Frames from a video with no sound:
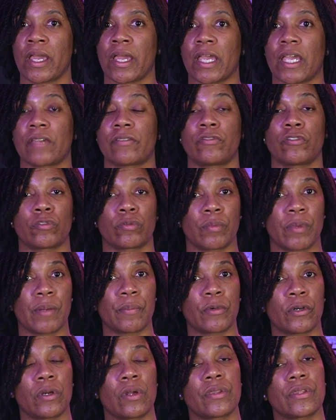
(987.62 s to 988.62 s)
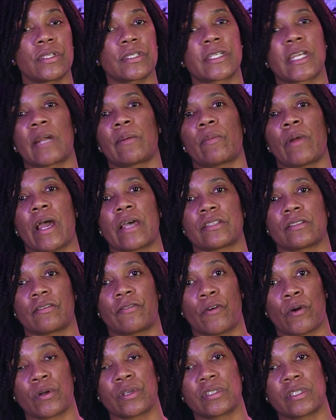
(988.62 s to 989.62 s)
If you remember, this camera has a
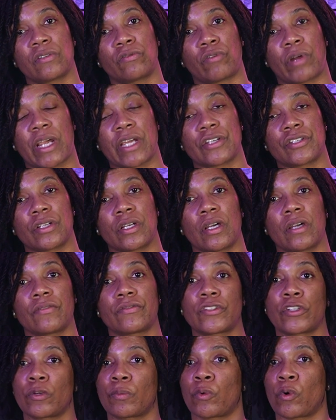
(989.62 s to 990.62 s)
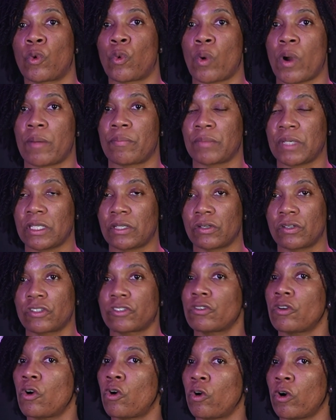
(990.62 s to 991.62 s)
focusing range of 0.1 meters
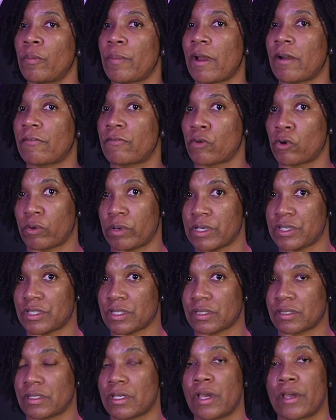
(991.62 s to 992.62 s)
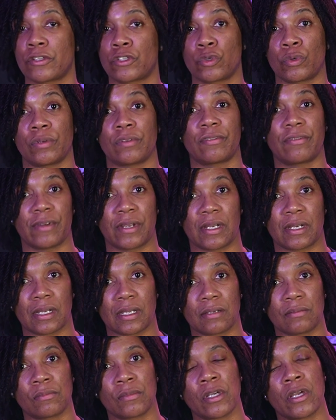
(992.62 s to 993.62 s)
or about 4 inches to
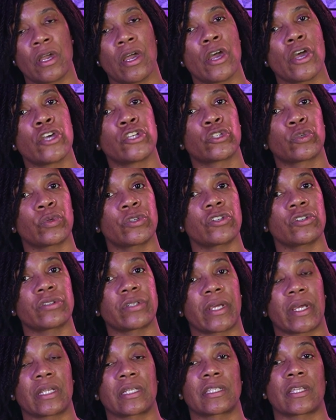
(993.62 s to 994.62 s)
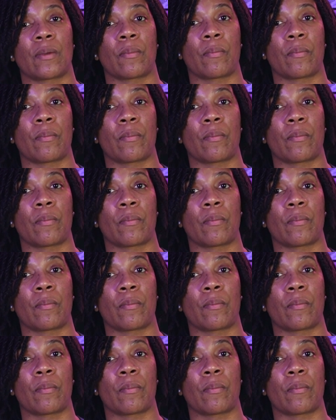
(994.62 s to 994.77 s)
infinity. Switch your setting to